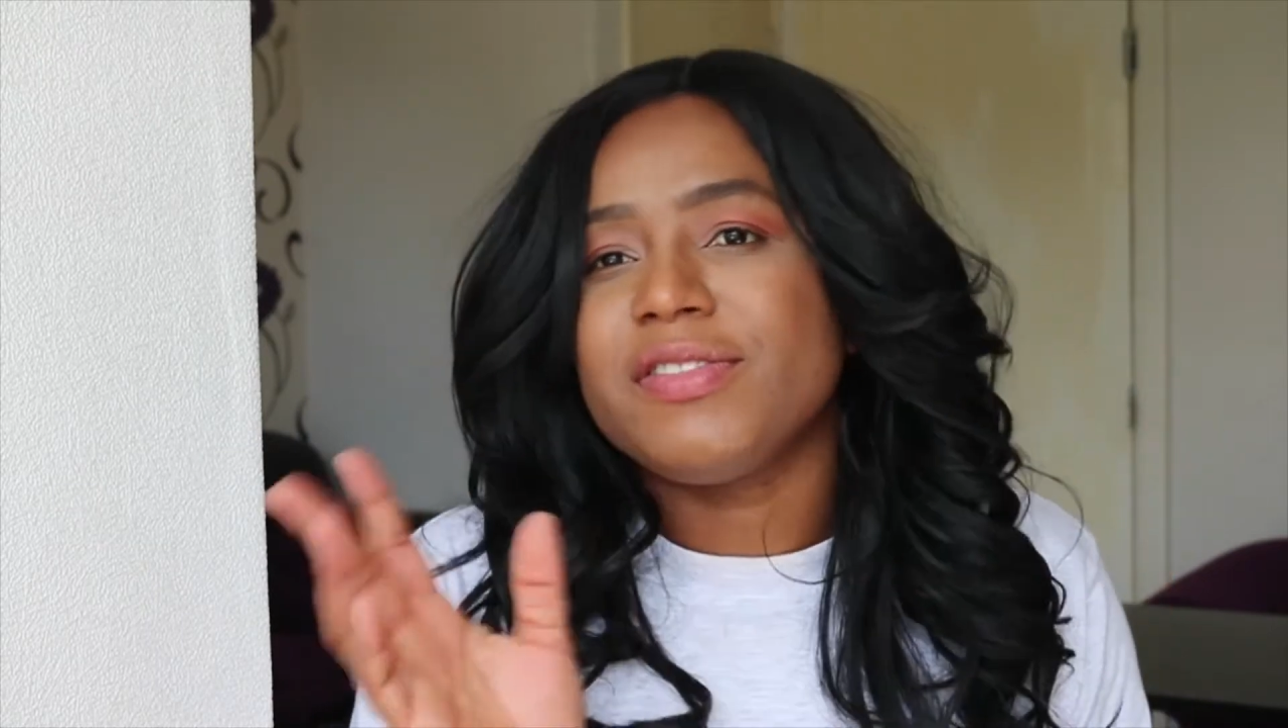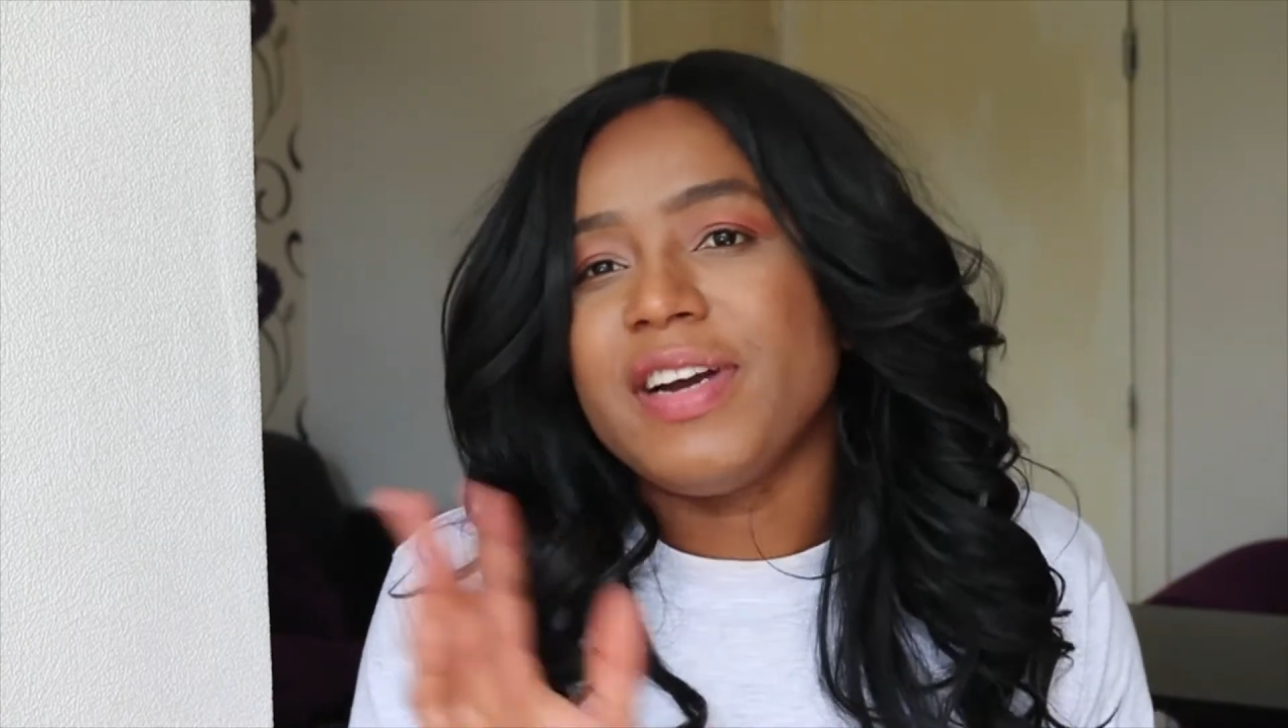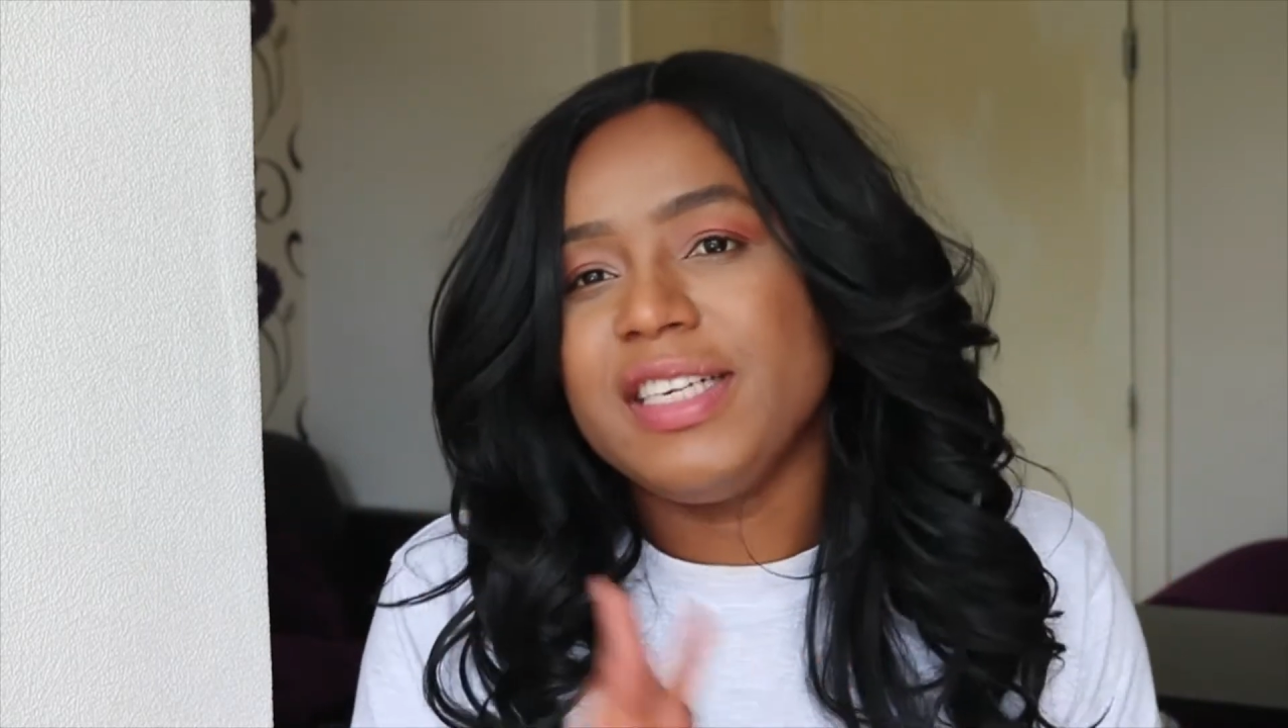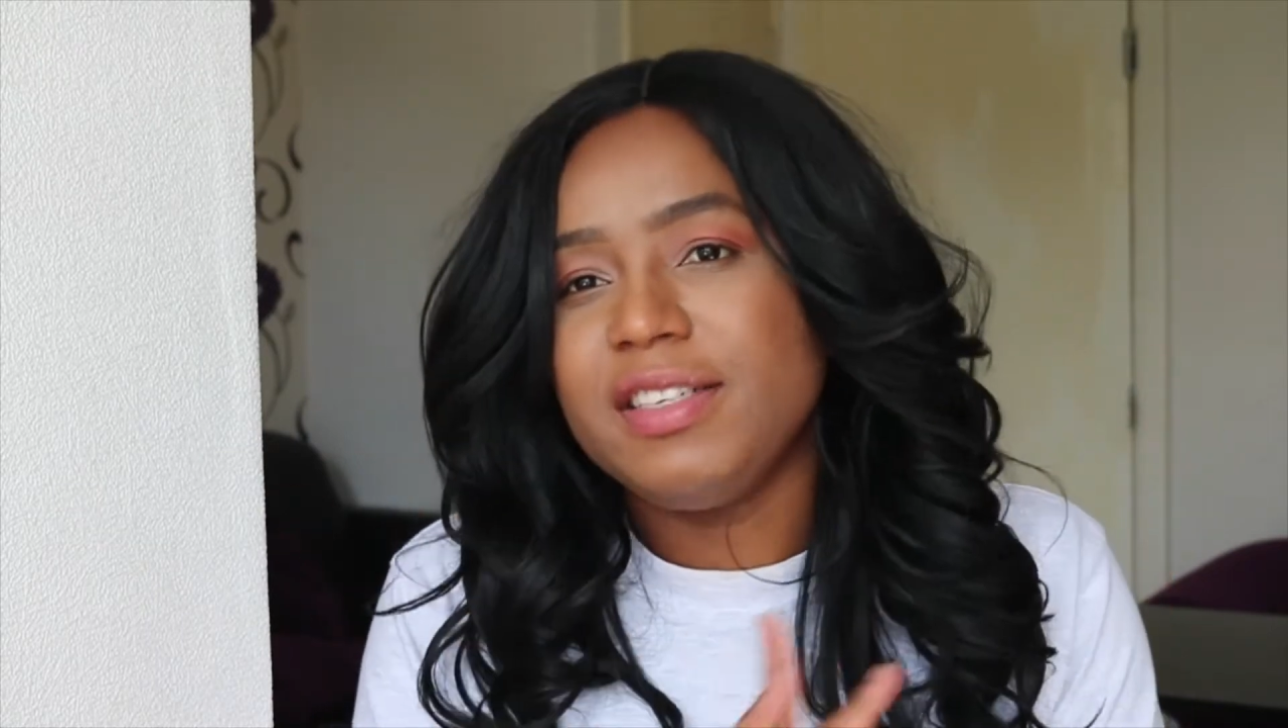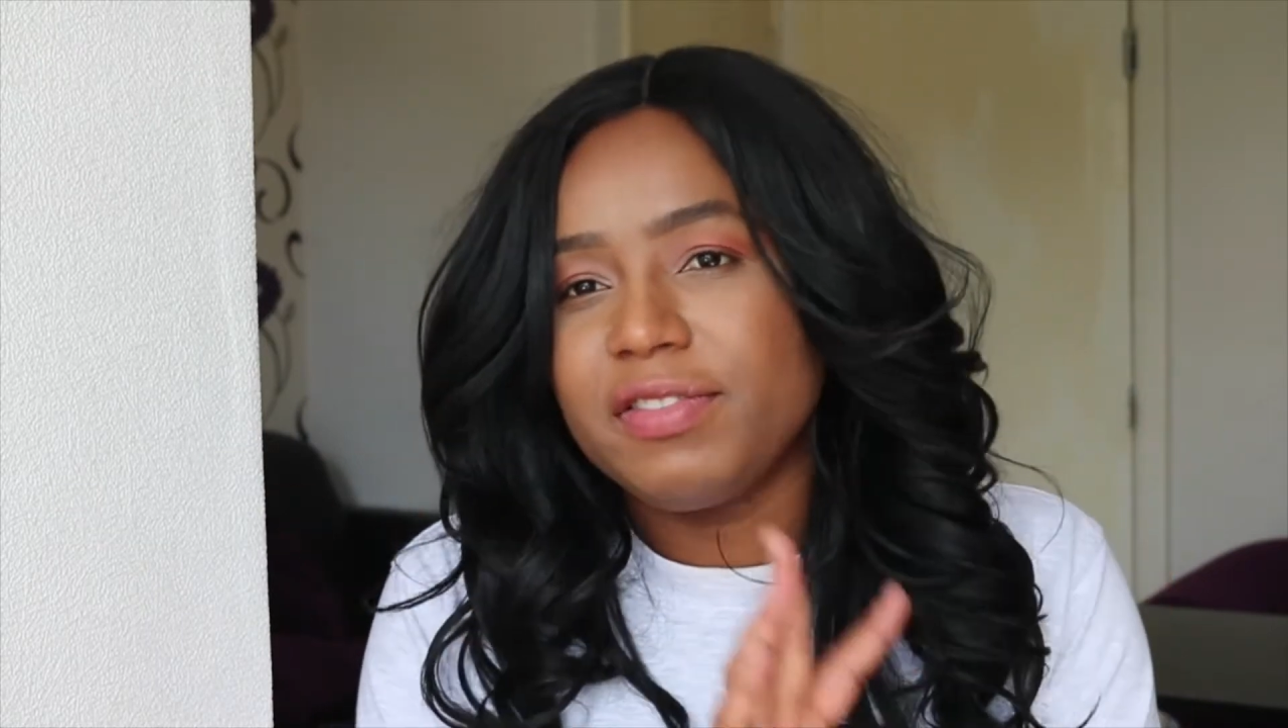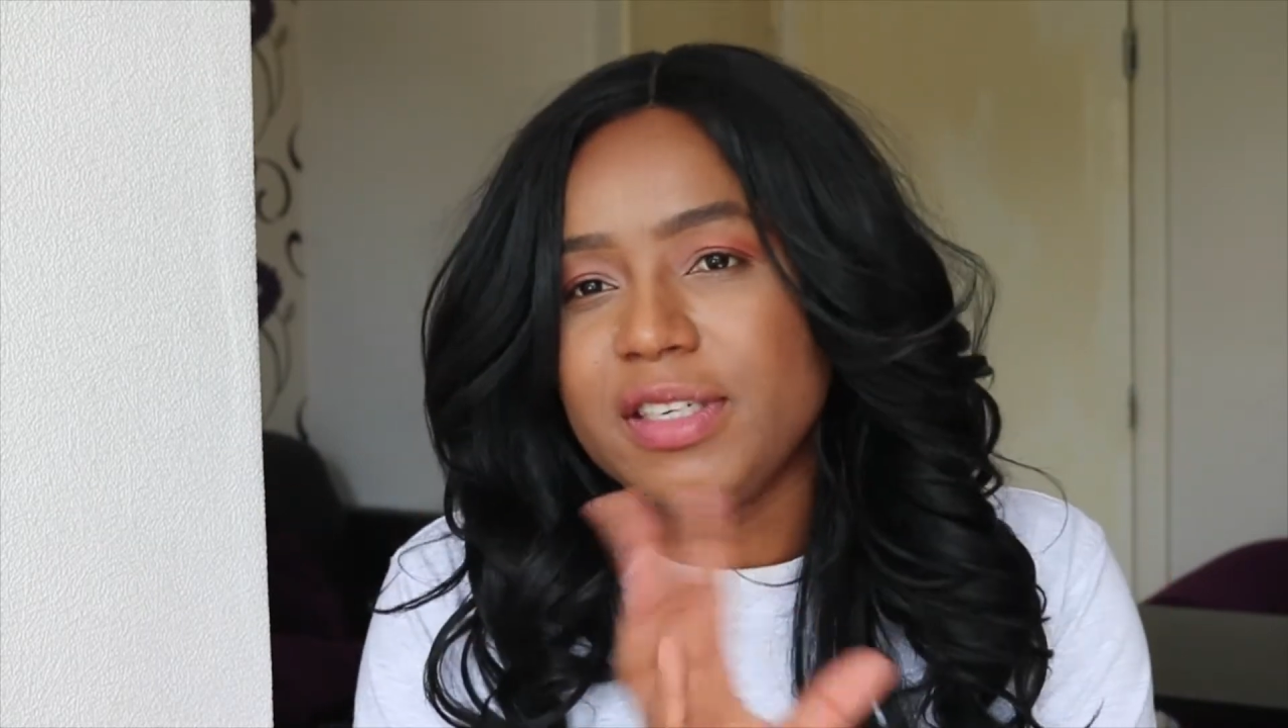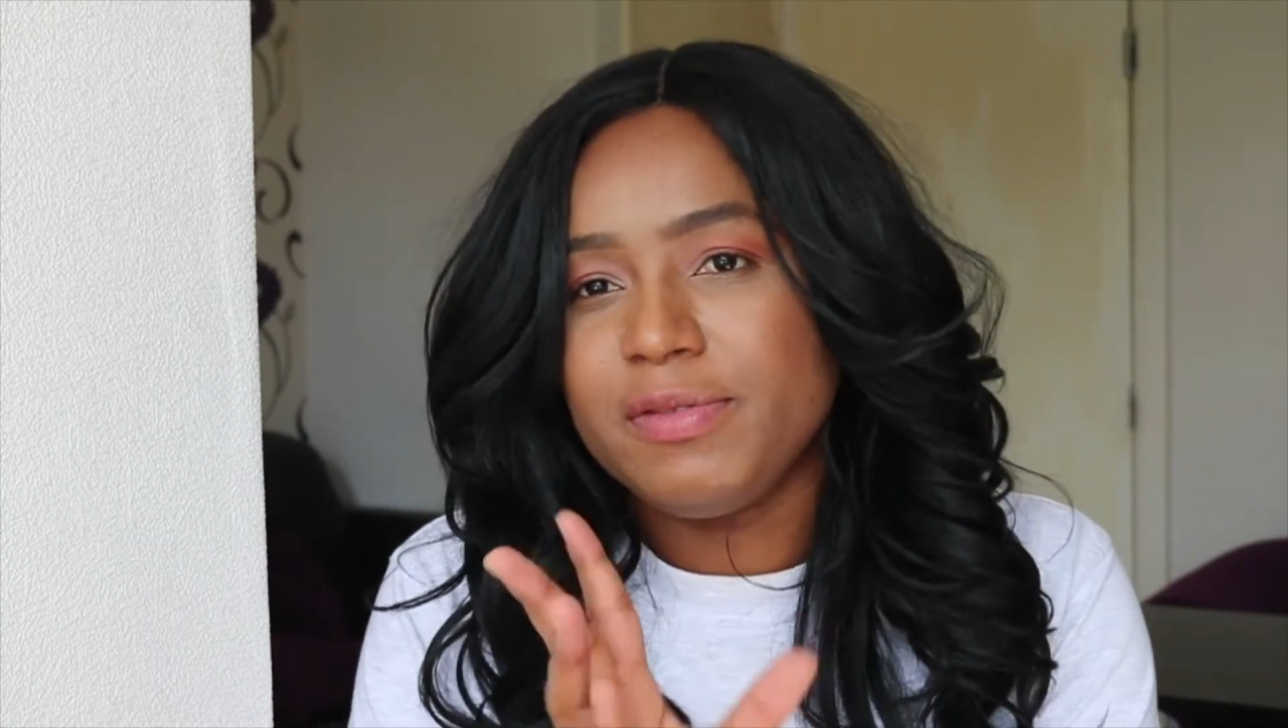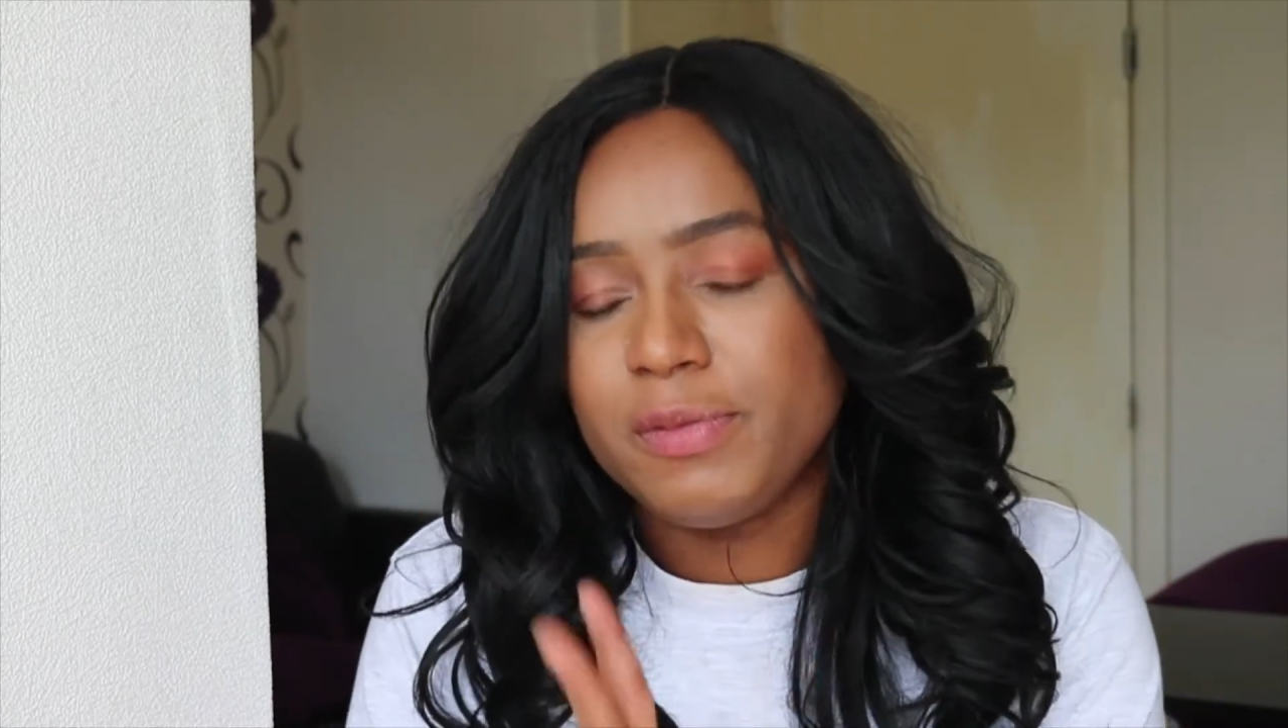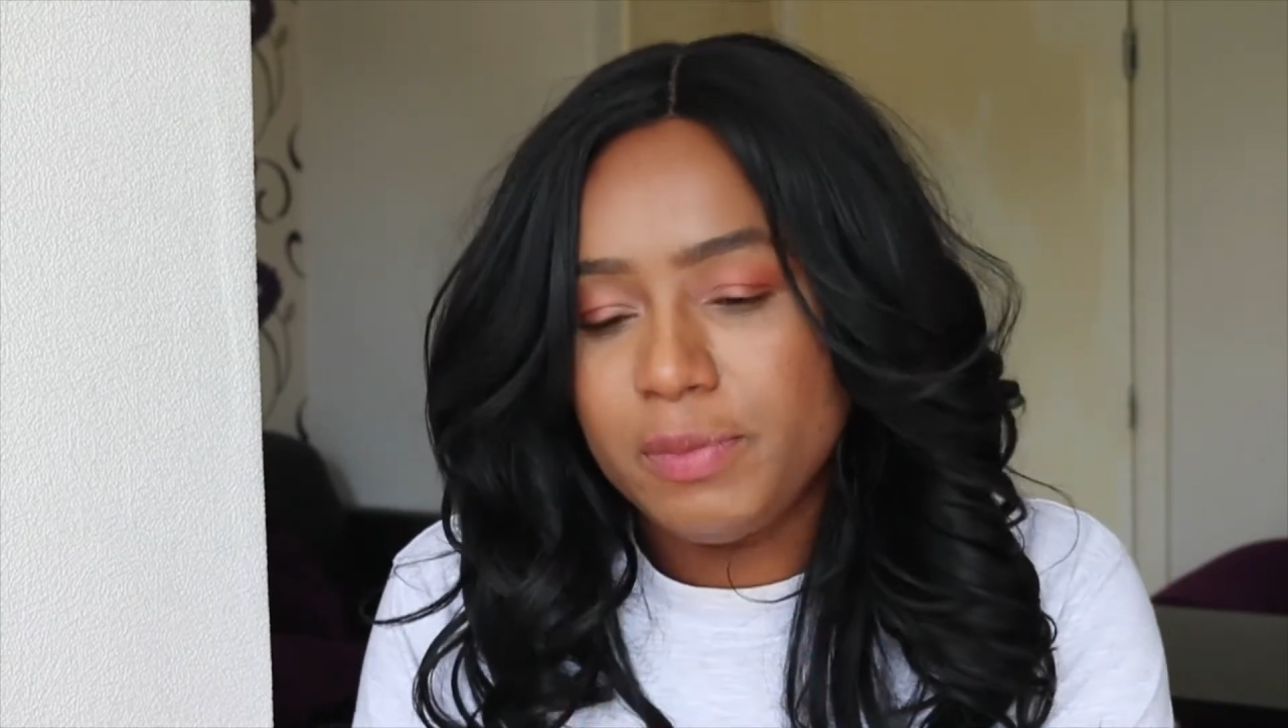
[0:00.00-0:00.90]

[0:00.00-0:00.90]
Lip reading: find different